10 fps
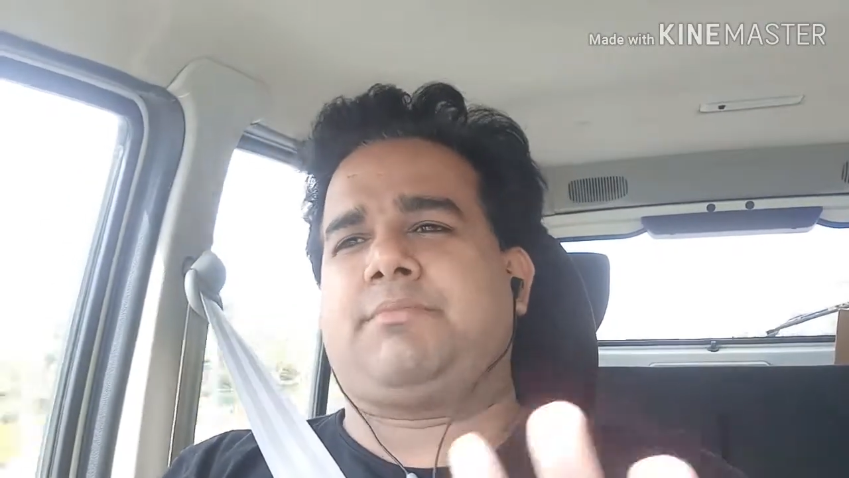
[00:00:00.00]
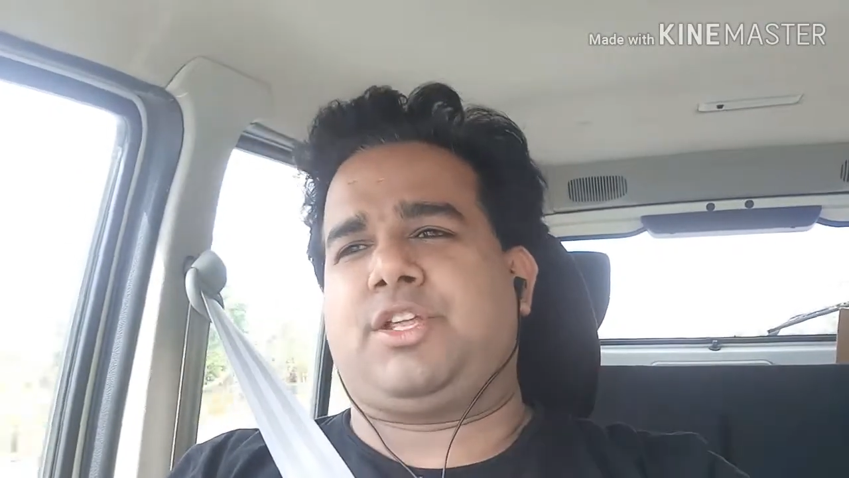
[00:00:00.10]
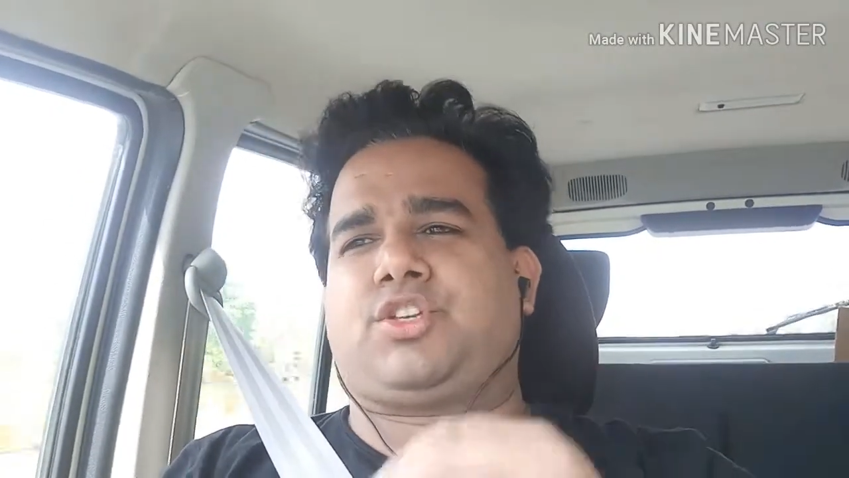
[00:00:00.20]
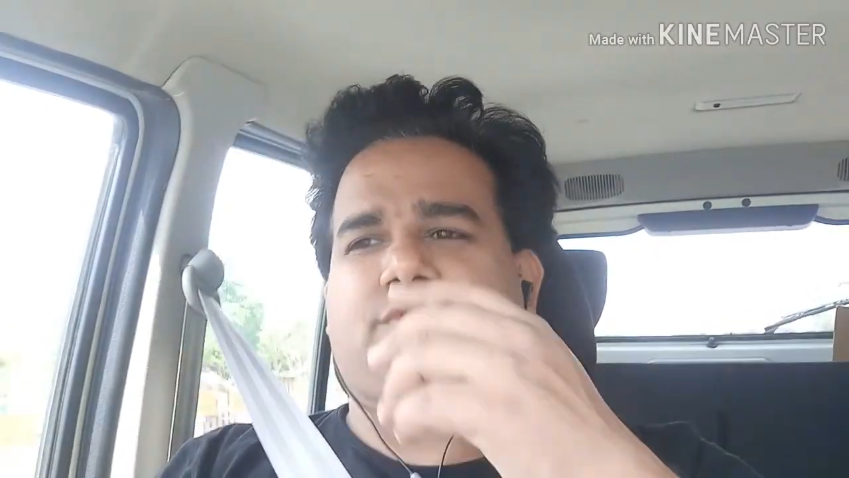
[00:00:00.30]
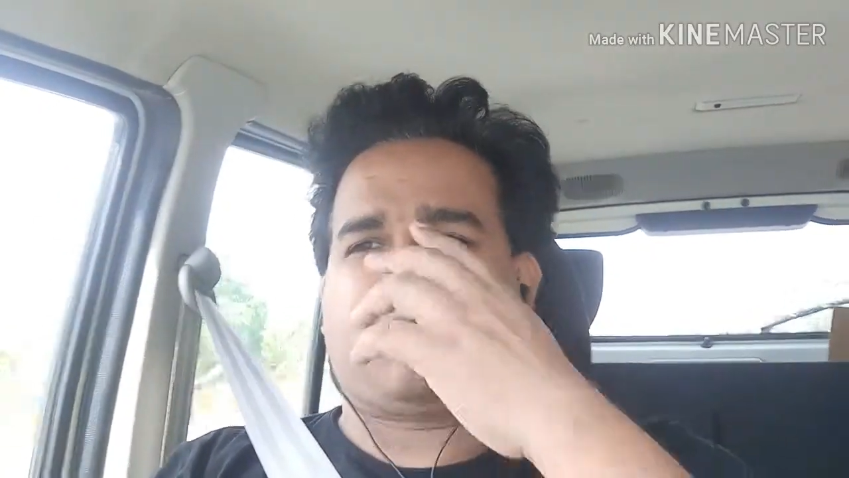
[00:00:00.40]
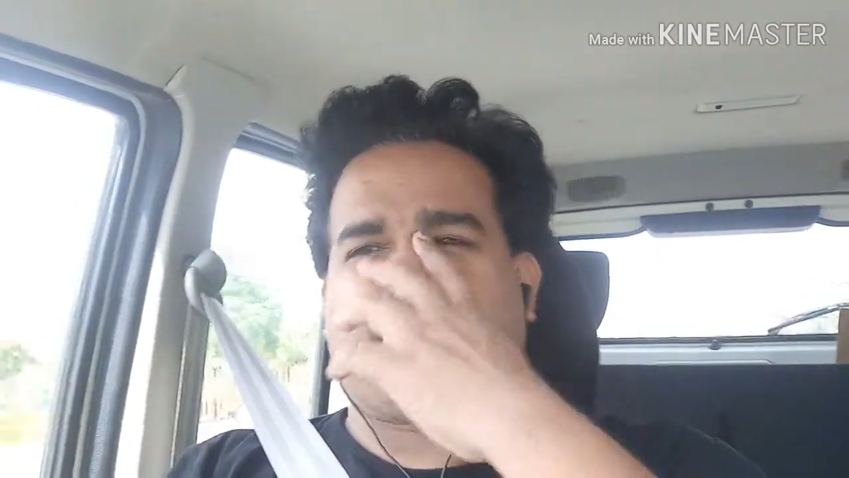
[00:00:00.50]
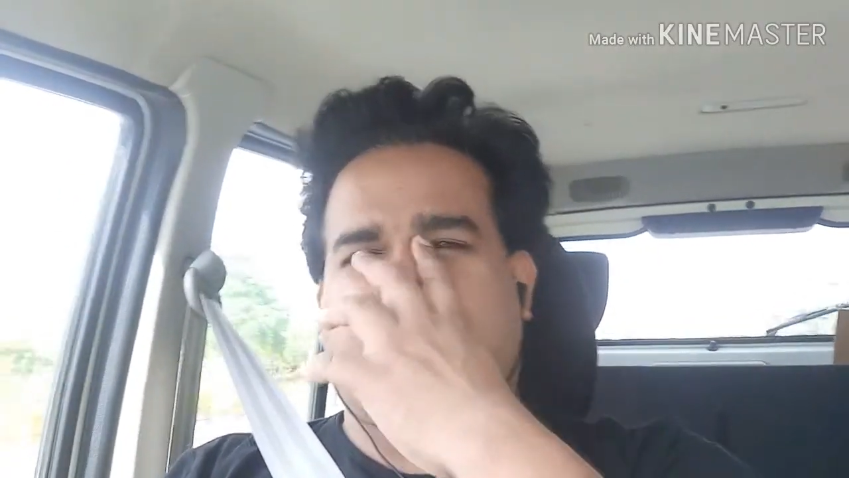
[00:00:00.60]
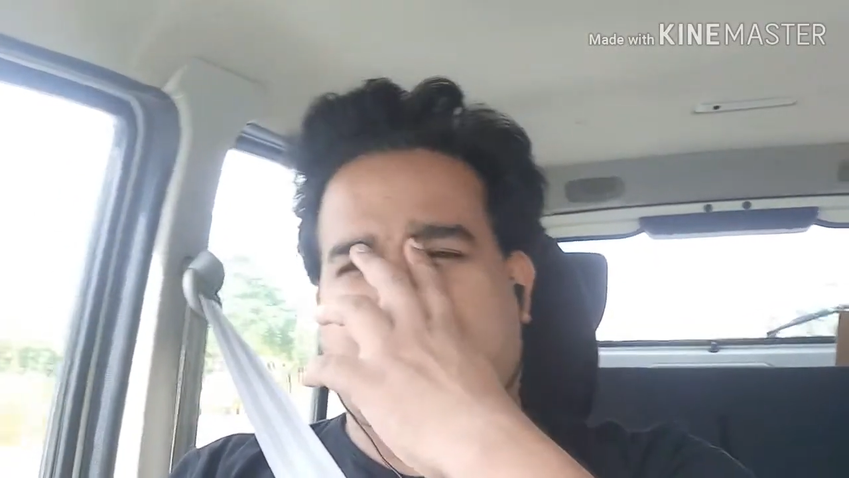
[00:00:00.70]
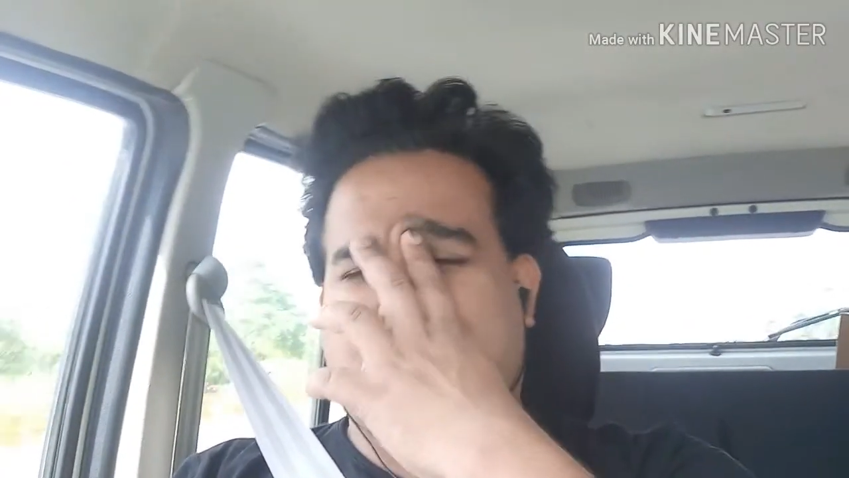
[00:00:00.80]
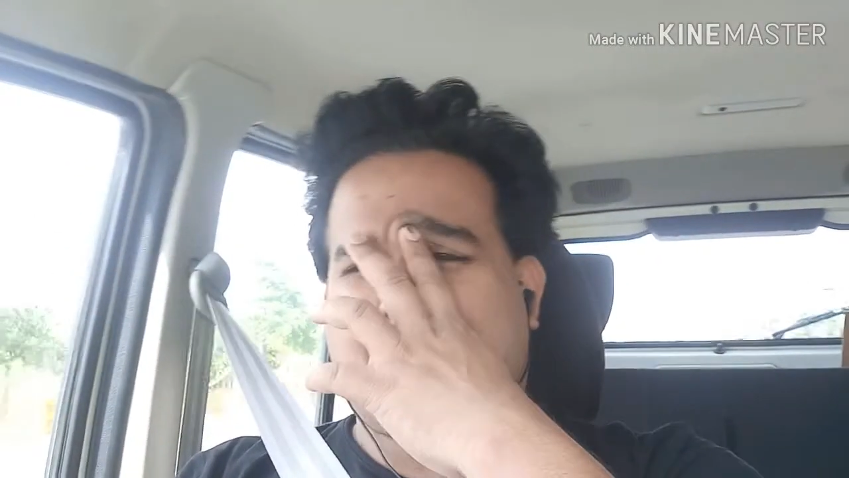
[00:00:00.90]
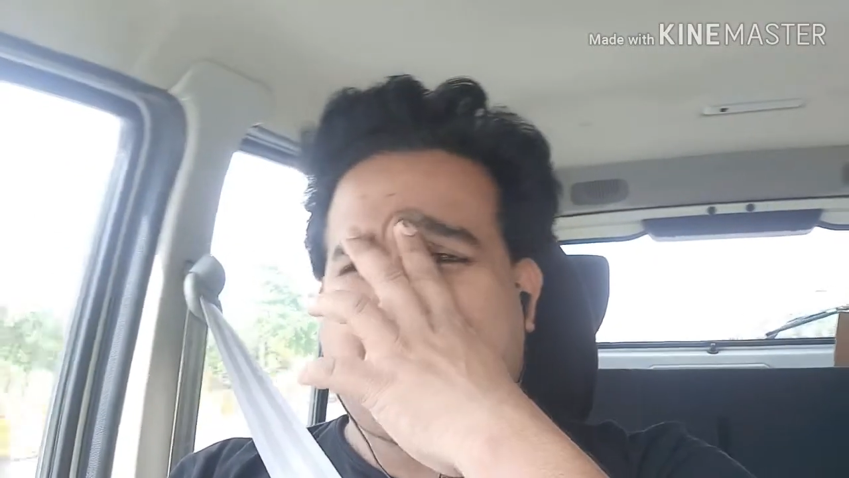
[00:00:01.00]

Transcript: image of the product.